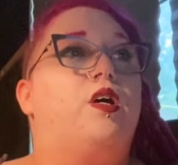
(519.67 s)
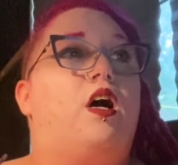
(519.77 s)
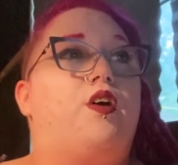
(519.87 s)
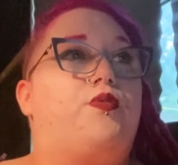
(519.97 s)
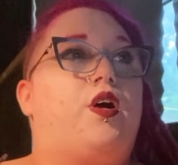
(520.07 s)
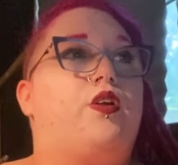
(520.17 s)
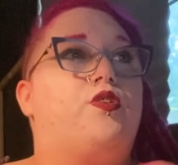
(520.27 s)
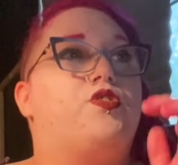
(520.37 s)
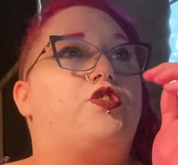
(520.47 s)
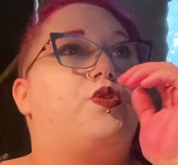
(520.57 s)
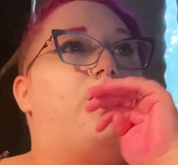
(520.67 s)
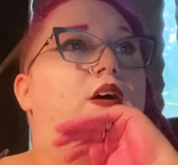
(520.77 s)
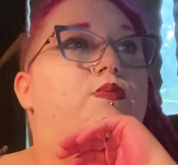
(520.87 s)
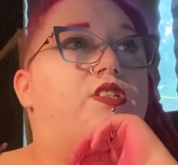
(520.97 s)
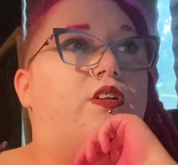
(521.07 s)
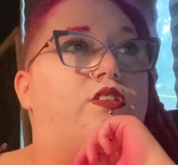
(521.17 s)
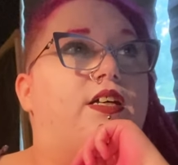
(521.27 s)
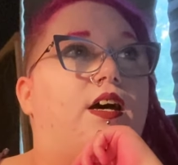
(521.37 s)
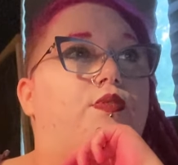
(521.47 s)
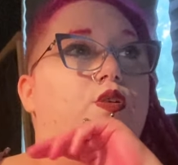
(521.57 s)
I've gone on to Amazon to
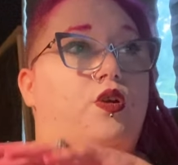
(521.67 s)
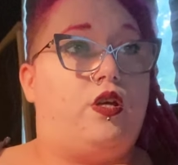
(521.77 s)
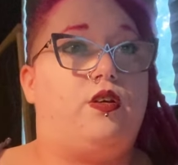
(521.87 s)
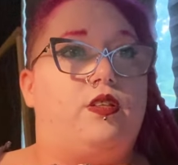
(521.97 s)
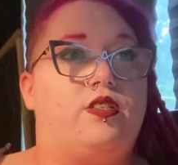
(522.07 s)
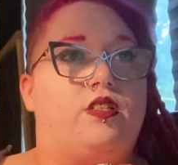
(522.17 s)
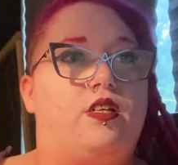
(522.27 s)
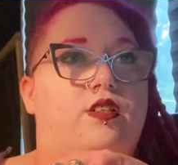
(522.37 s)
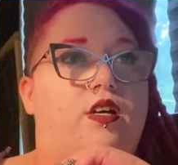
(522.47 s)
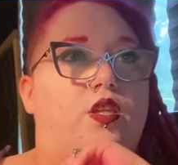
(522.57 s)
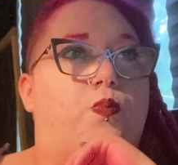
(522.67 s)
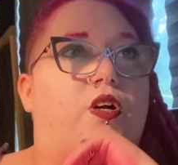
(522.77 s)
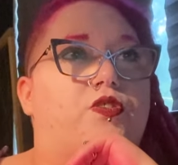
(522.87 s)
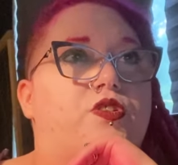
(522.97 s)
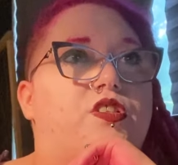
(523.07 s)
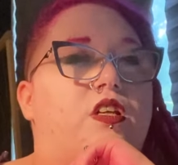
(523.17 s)
have a look at the products.